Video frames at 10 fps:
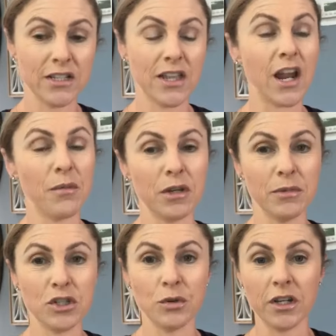that I'm going to
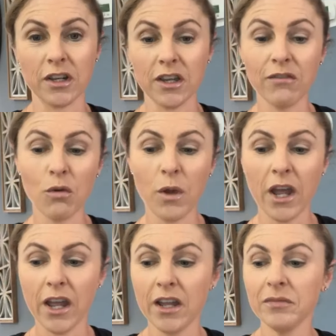be doing a
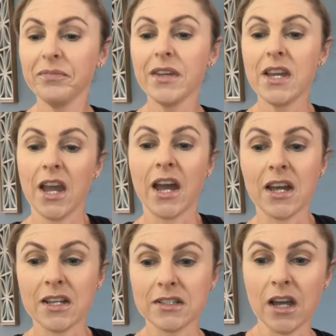giveaway
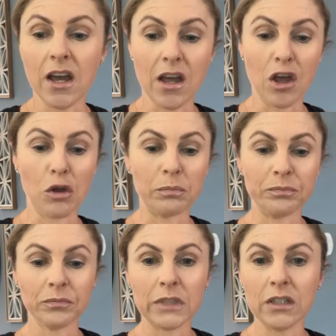as
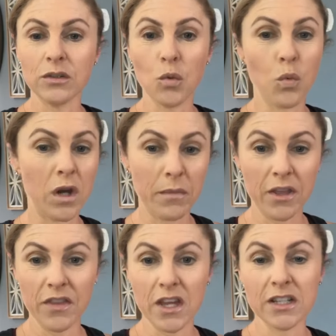one of my
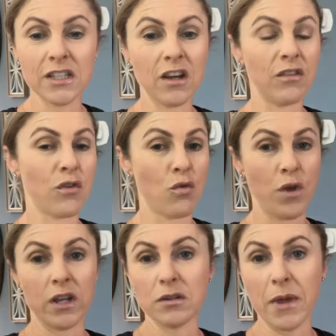things of
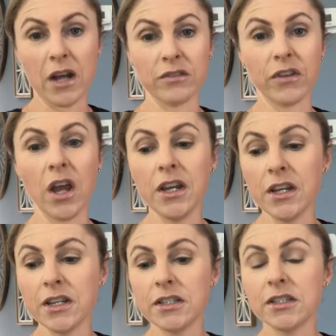random act of
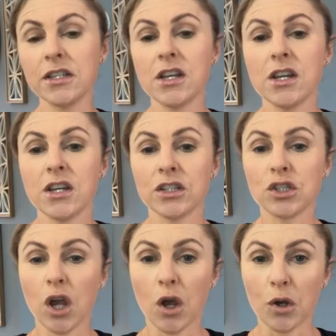kindness.
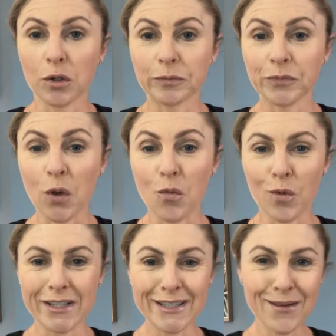So
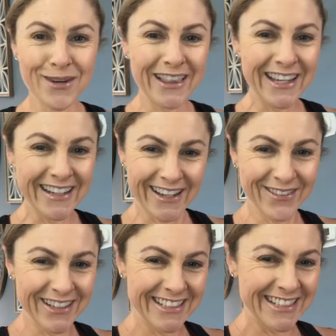what's up, Raylene? Can't
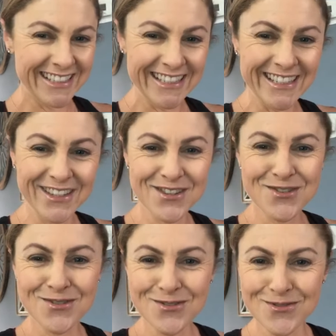wait to
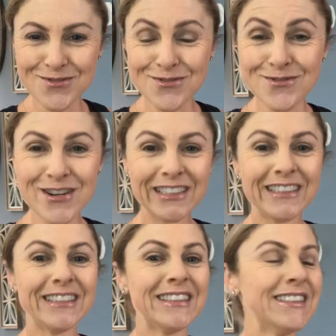
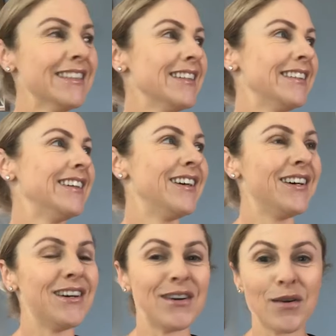see you.
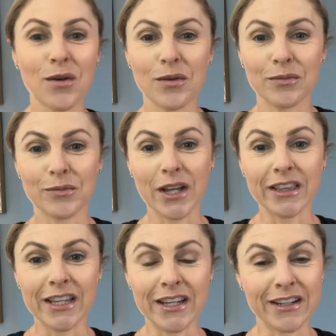Oh,
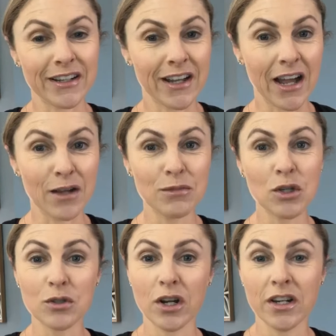Raylene, I'm
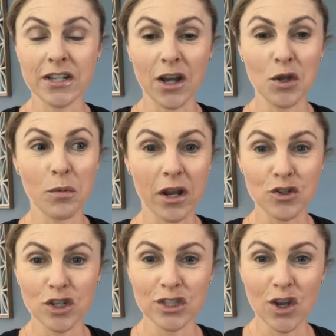so sorry to tell you, but I
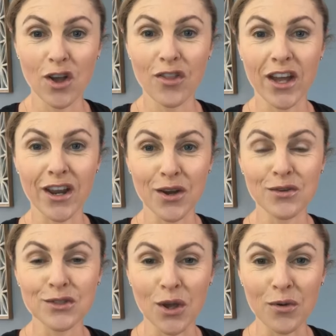just saw that
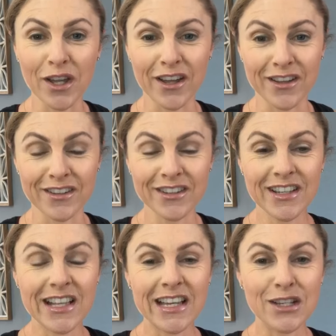Arizona
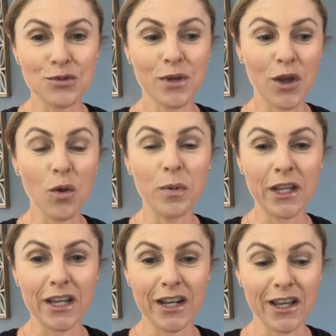is
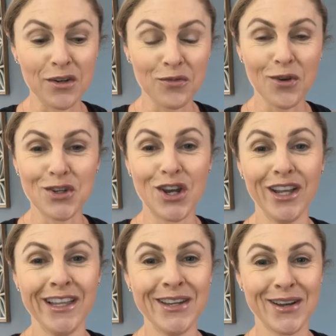reopening, and
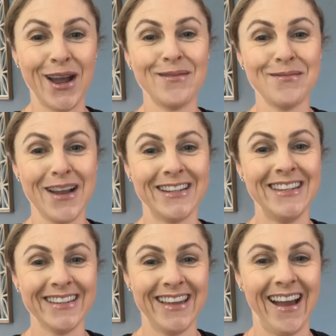unfortunately you're coming back
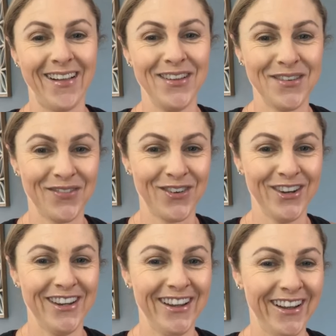to
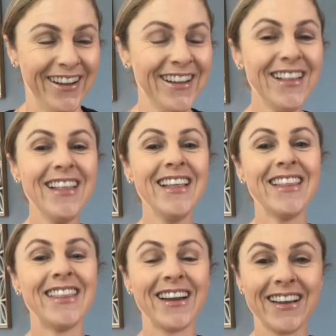California
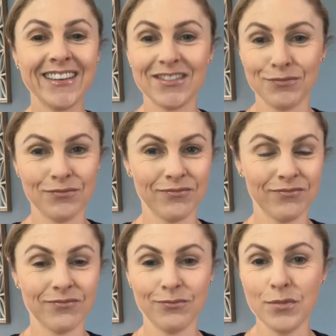that
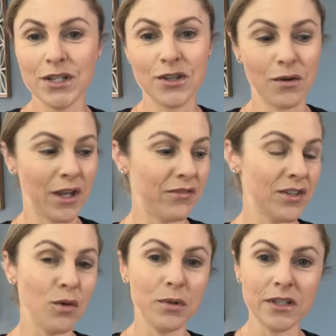we don't have an
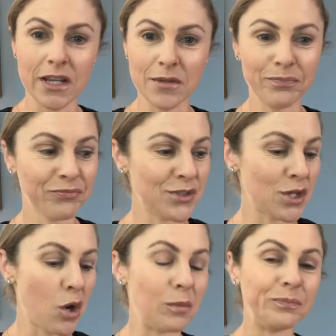open date.
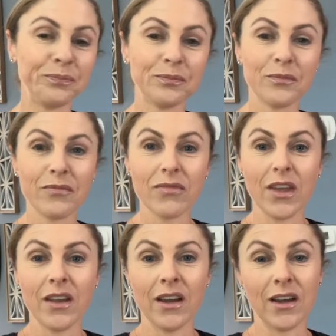So
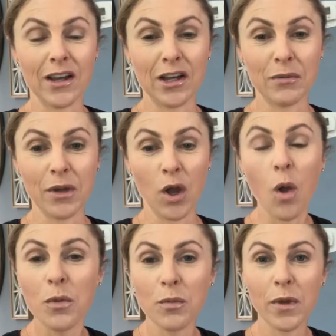I
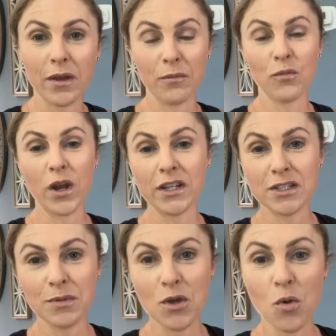hope you're ready
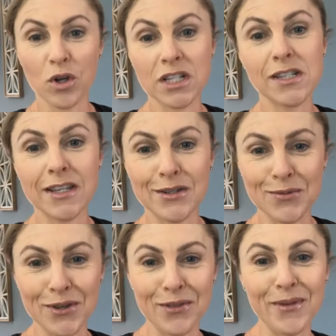to be quarantined
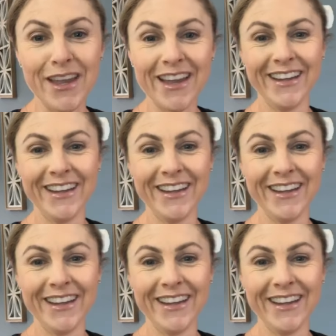with me.